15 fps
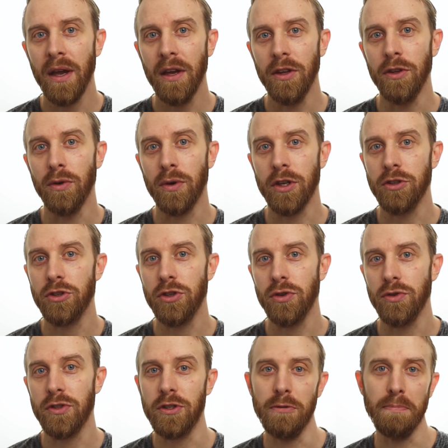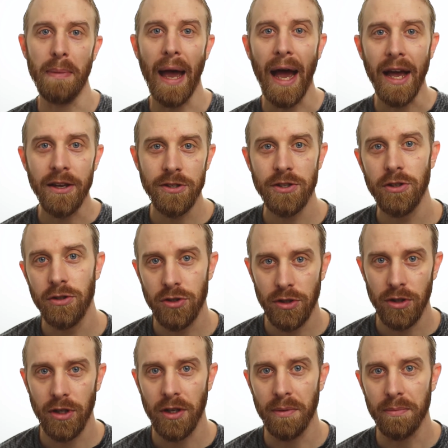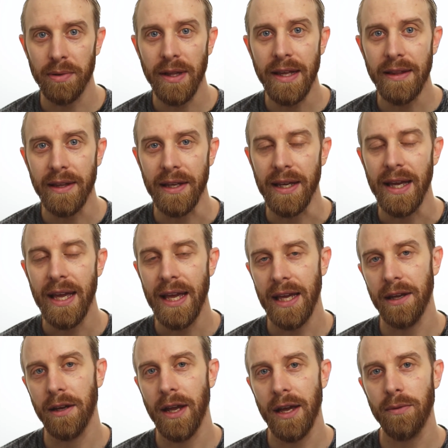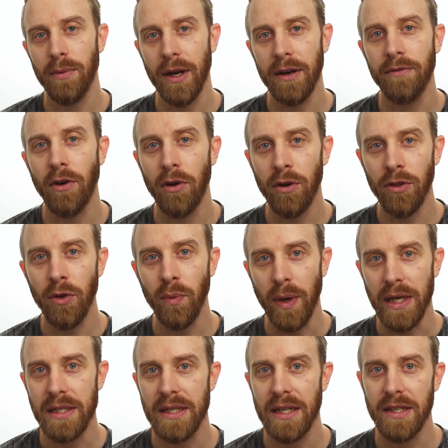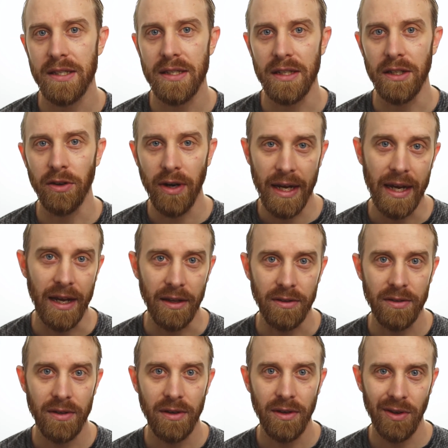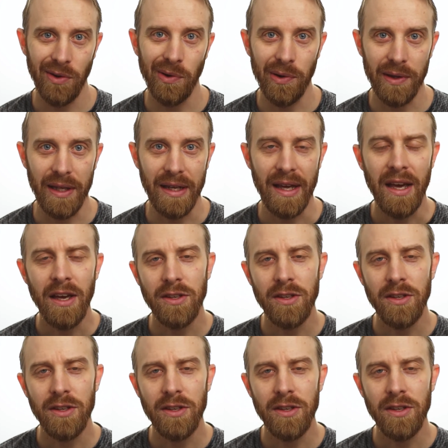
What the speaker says: you can choose to pass your turn completely and get rid of all the waste that is in your hand currently.